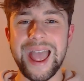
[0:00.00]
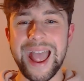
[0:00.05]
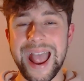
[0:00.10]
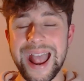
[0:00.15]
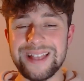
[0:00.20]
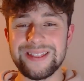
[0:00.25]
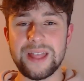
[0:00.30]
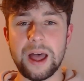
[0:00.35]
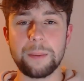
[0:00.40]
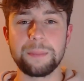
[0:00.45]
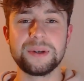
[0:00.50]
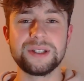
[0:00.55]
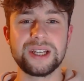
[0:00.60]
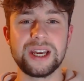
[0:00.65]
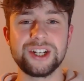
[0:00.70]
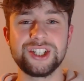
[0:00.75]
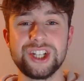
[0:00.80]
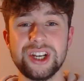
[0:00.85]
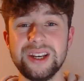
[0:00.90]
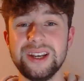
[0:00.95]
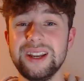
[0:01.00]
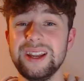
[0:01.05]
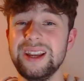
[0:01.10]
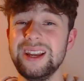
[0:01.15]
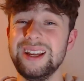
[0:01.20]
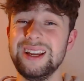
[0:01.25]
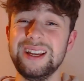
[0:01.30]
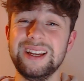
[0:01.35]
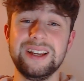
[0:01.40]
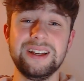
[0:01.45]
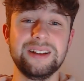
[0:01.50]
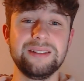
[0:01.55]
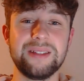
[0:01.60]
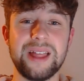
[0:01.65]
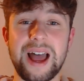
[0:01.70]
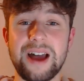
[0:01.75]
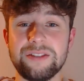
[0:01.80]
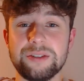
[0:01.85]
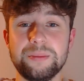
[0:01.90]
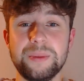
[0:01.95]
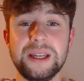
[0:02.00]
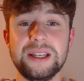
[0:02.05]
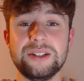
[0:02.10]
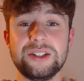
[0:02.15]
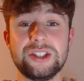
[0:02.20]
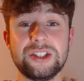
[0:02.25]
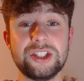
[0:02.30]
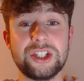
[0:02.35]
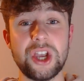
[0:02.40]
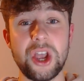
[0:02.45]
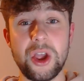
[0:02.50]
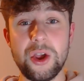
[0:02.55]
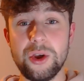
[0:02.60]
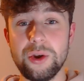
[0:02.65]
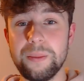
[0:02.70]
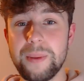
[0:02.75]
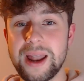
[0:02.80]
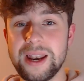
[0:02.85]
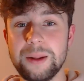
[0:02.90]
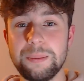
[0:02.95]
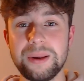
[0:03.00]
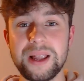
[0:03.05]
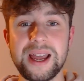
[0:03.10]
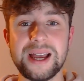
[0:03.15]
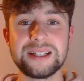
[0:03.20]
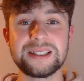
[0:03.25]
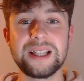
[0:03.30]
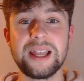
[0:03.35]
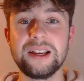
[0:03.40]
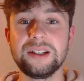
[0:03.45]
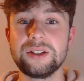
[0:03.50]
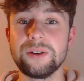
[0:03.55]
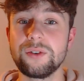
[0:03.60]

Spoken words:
in that position. There haven't been too many players linked.